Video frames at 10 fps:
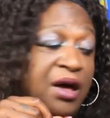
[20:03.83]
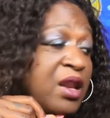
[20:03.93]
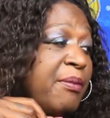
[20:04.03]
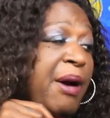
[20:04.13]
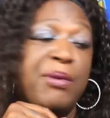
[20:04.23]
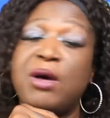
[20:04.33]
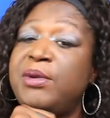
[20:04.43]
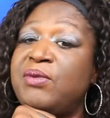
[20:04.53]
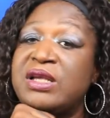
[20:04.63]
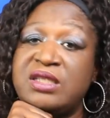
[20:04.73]
And the mama gonna
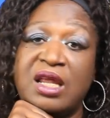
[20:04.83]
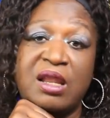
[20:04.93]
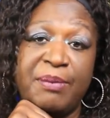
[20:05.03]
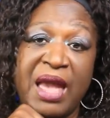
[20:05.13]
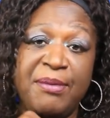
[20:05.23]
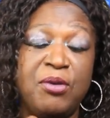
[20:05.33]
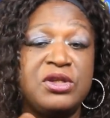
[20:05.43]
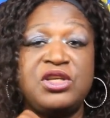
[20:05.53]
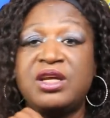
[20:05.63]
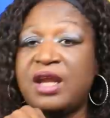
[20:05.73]
be raising that little baby
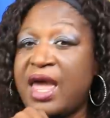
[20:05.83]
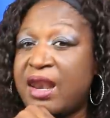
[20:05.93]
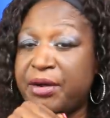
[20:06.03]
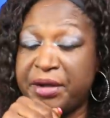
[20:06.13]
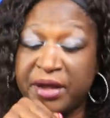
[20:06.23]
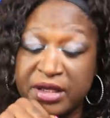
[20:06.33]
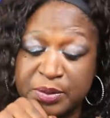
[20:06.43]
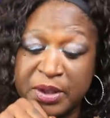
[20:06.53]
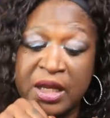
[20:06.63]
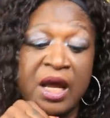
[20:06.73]
when she could have had her
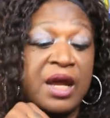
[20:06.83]
husband